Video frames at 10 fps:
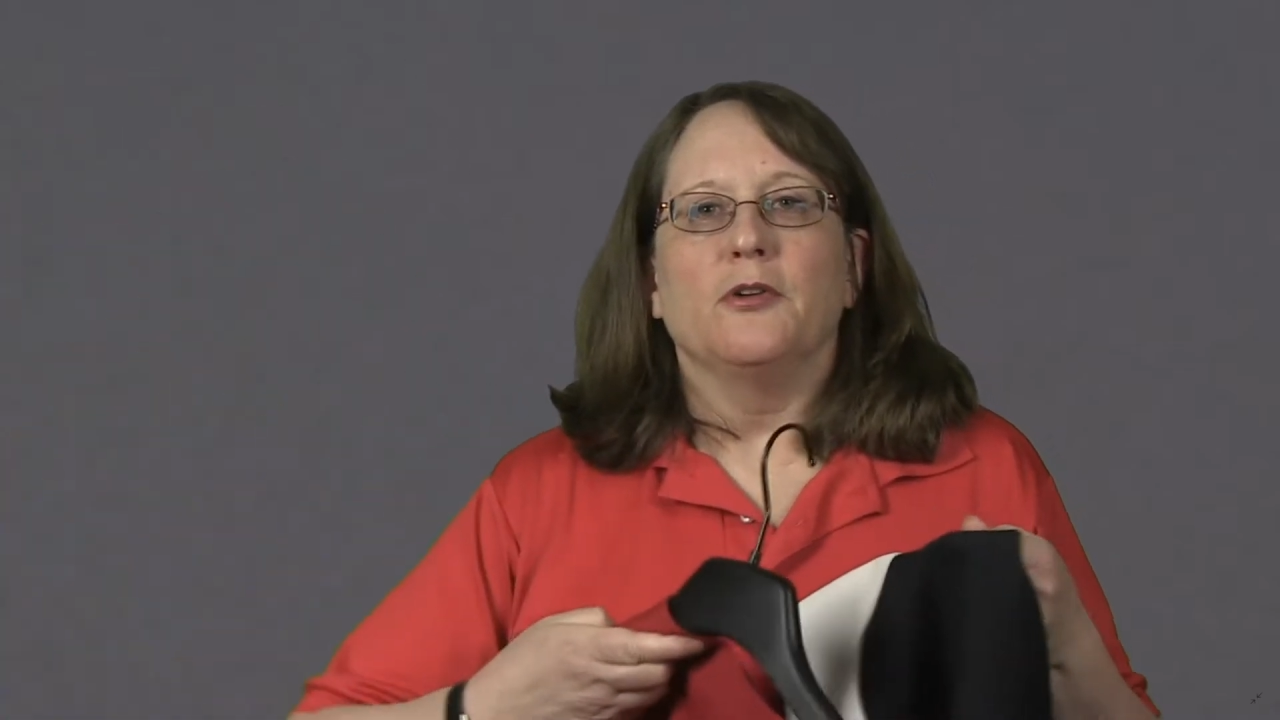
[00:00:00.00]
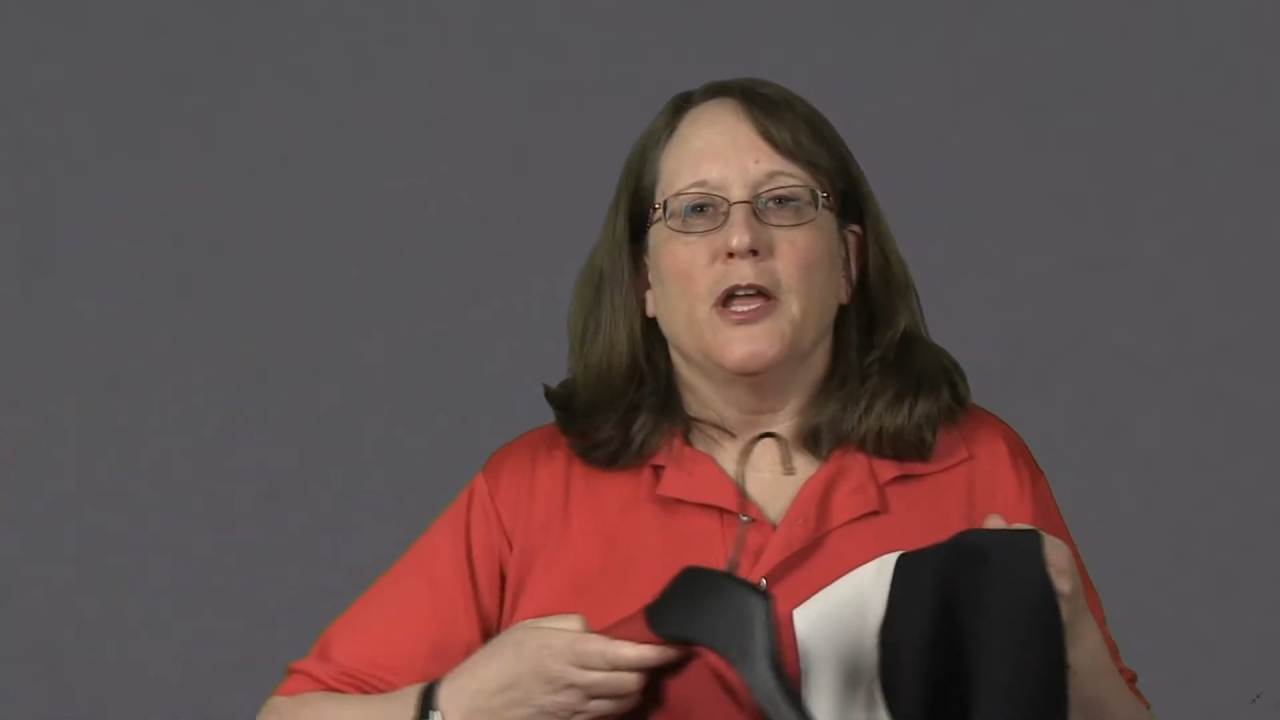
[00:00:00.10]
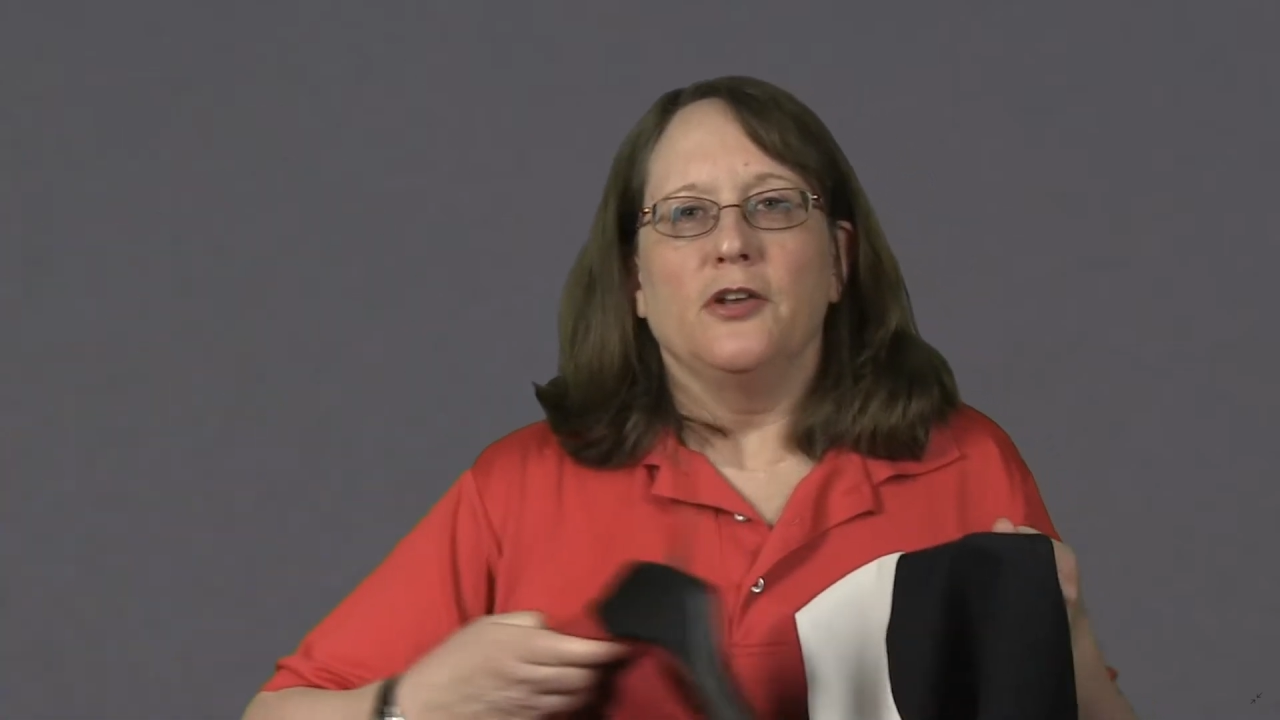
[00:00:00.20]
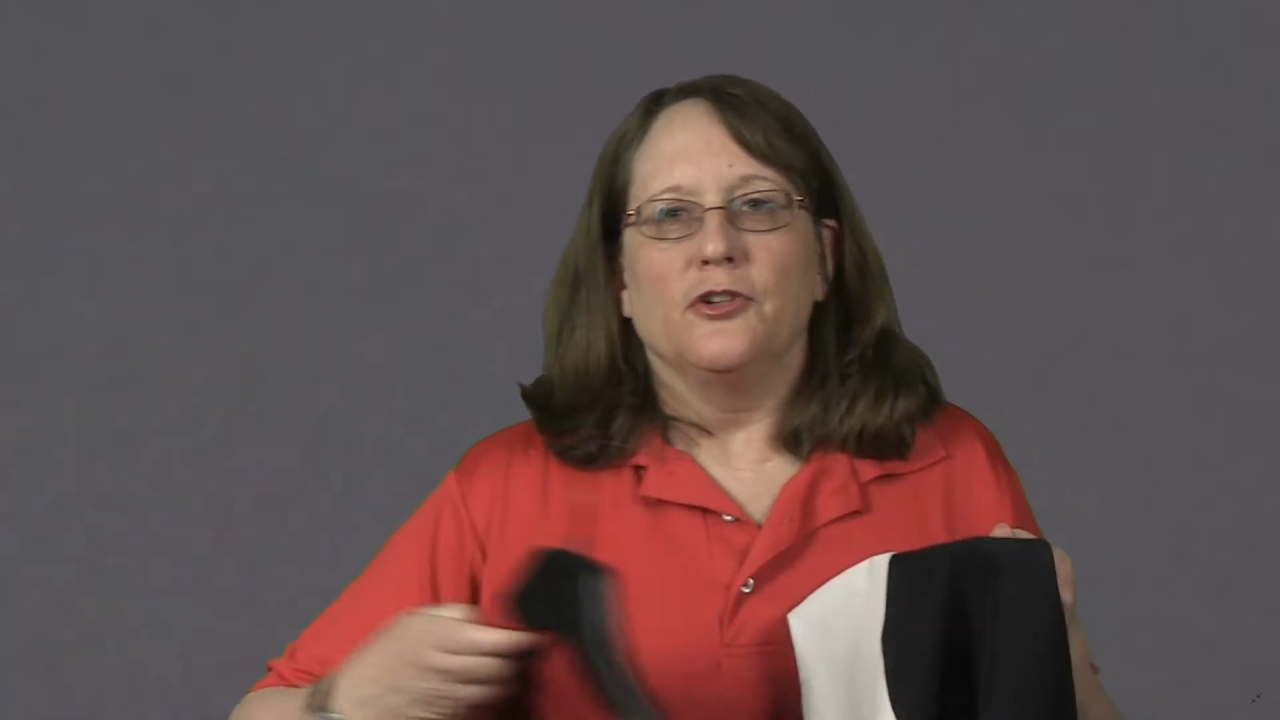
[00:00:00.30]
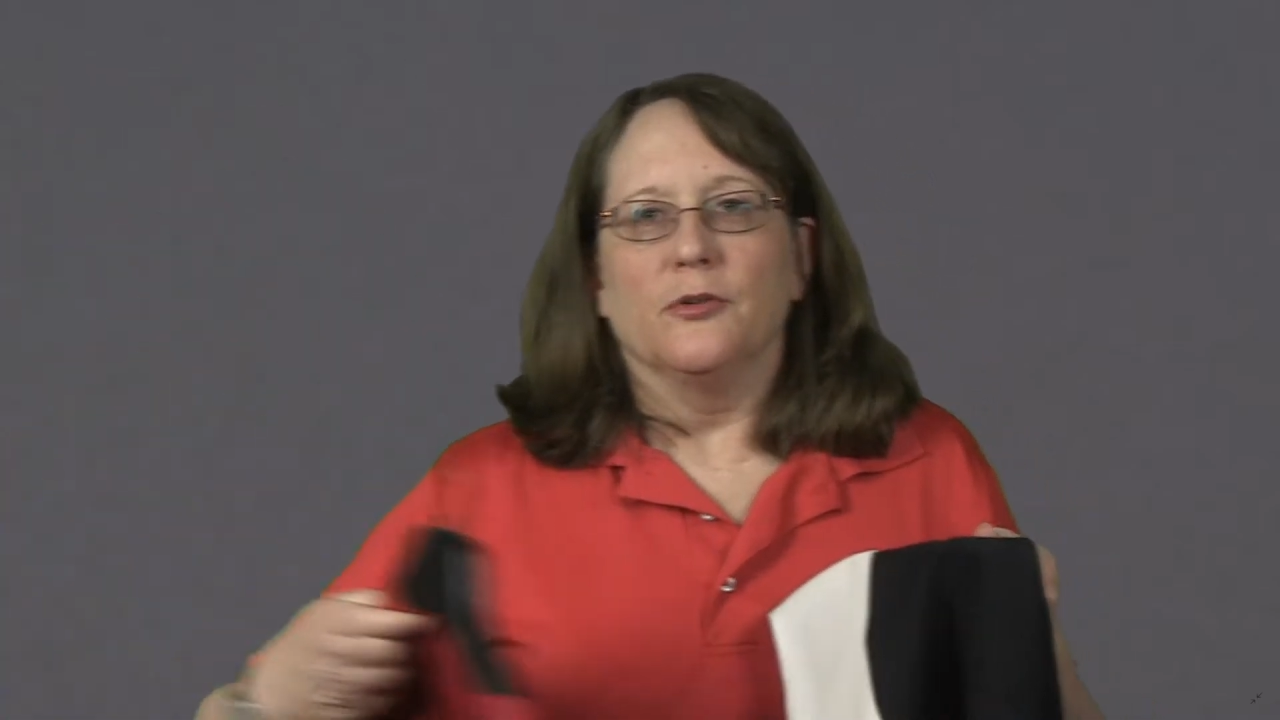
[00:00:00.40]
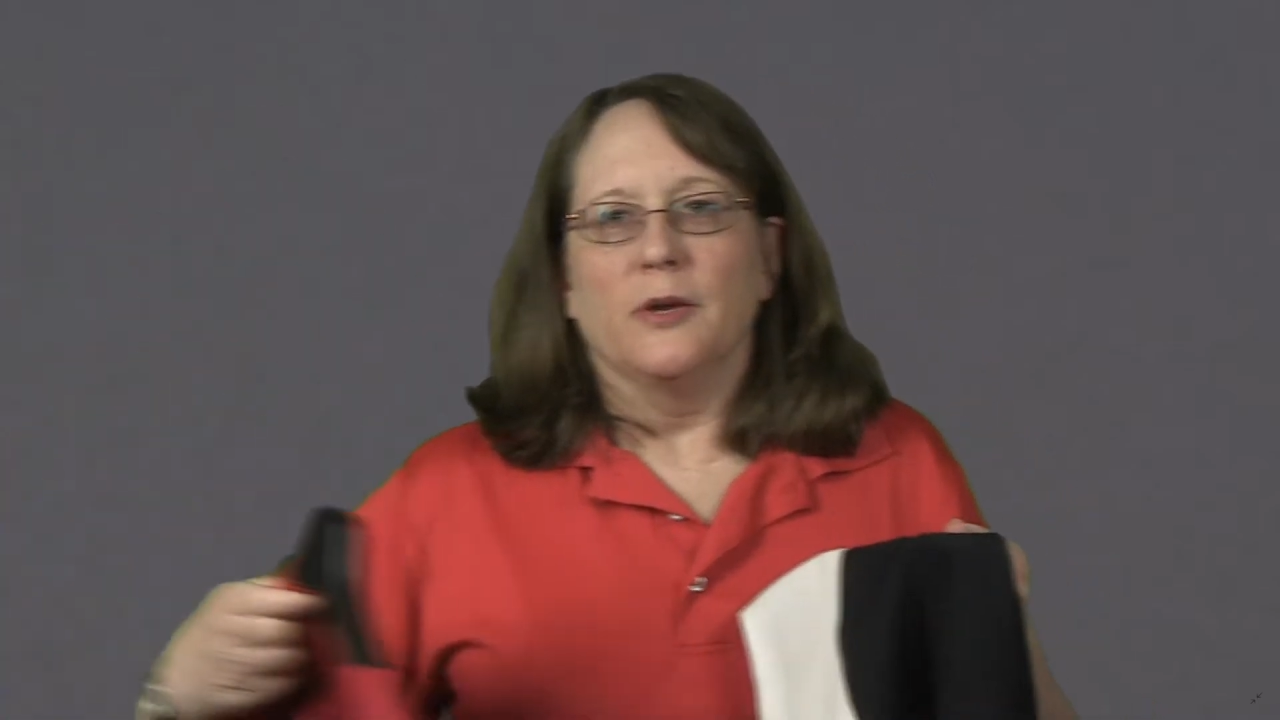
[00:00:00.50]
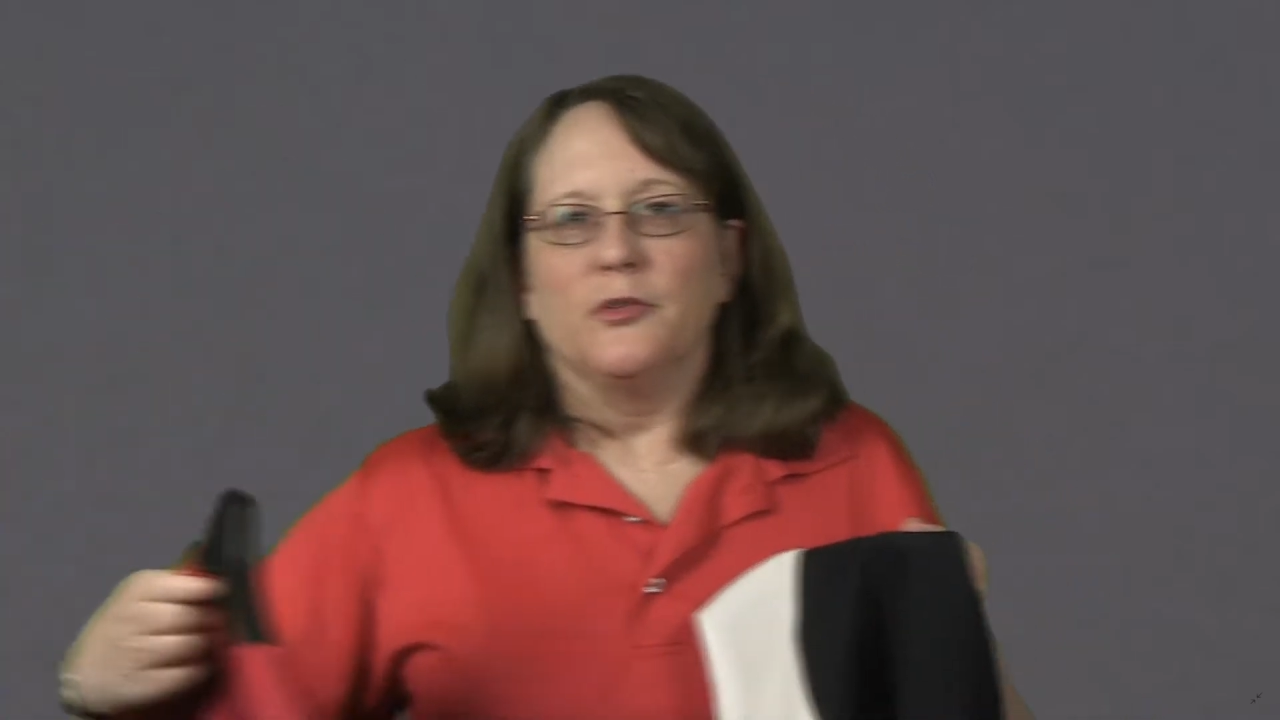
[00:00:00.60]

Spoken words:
HRM